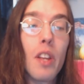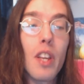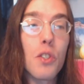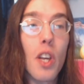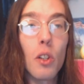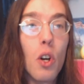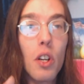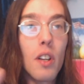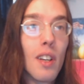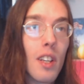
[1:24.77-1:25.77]
They say,
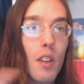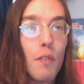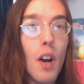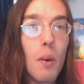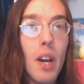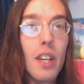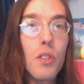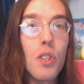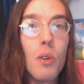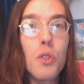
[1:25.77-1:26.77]
look, the far right
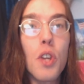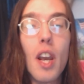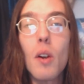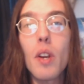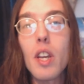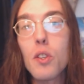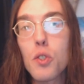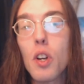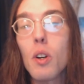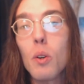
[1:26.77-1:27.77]
is so scary,
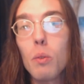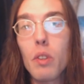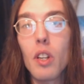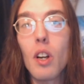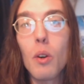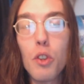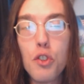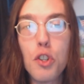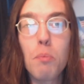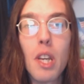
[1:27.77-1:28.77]
so, you know, you
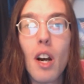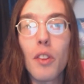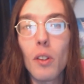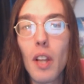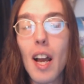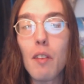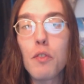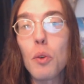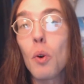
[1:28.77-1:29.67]
should be on the left.